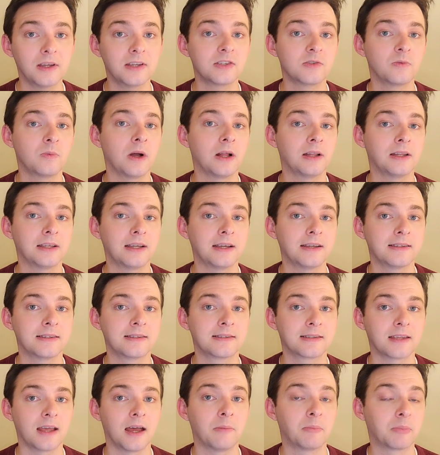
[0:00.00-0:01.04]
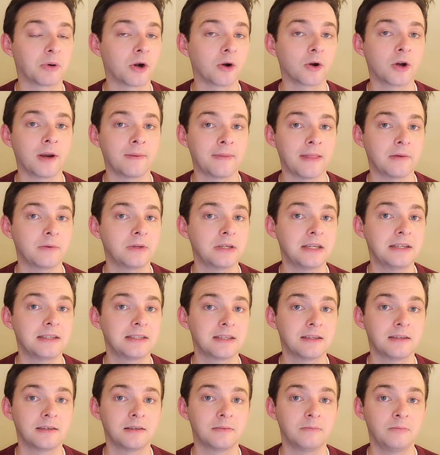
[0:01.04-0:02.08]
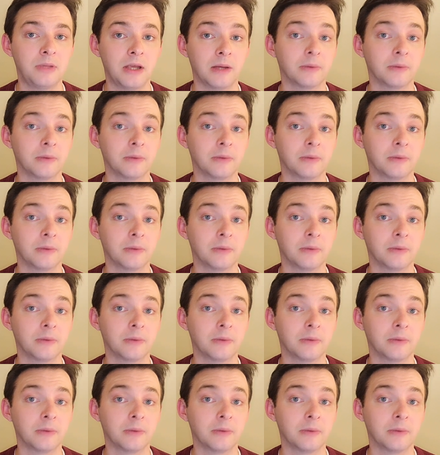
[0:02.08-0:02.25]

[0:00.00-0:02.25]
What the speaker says: as well as a program that we need to be